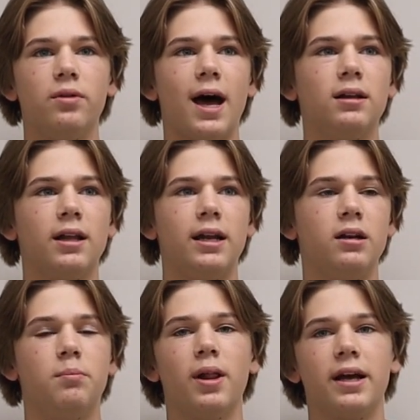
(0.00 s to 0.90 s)
that led
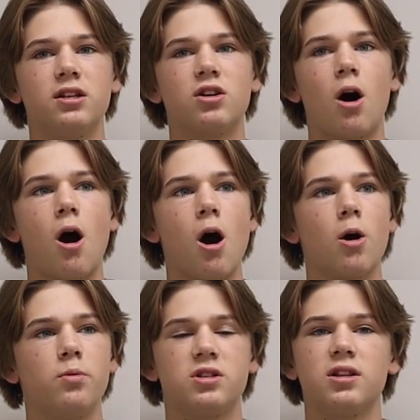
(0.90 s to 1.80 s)
into playing
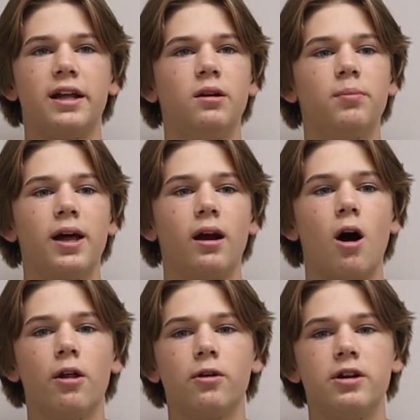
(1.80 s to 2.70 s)
guitar, which led into playing
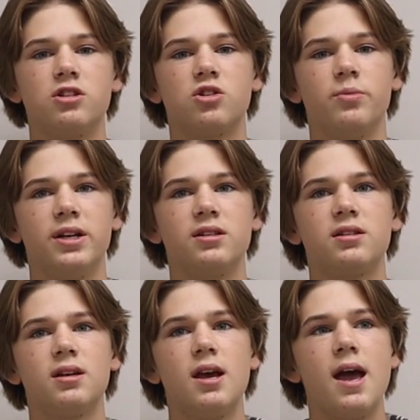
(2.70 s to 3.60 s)
other instruments.